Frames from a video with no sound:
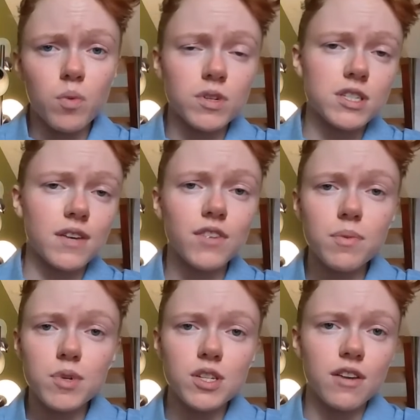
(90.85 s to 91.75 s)
was
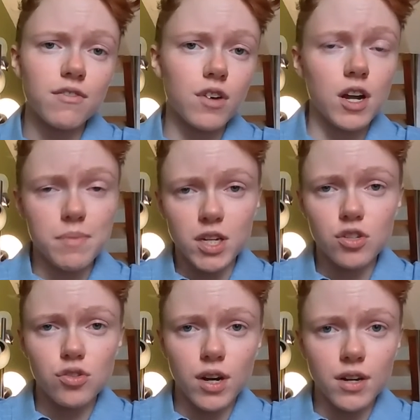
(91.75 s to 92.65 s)
70% for unmixed
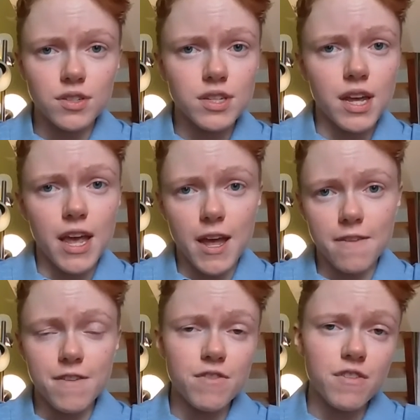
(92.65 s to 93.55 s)
trials and
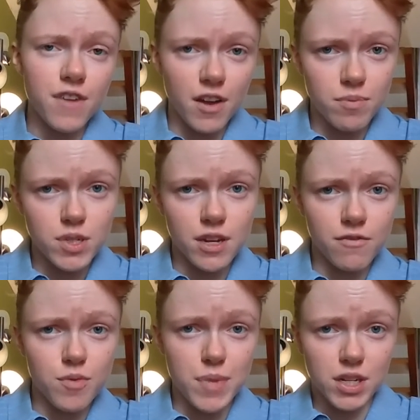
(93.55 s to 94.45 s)
55%
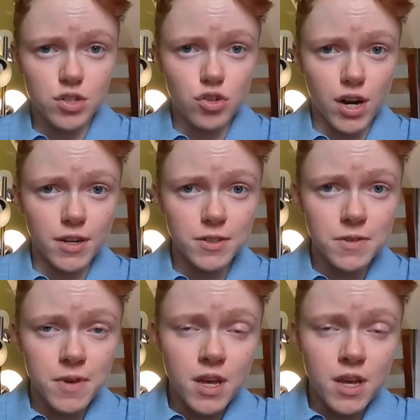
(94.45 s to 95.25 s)
for mixed trials.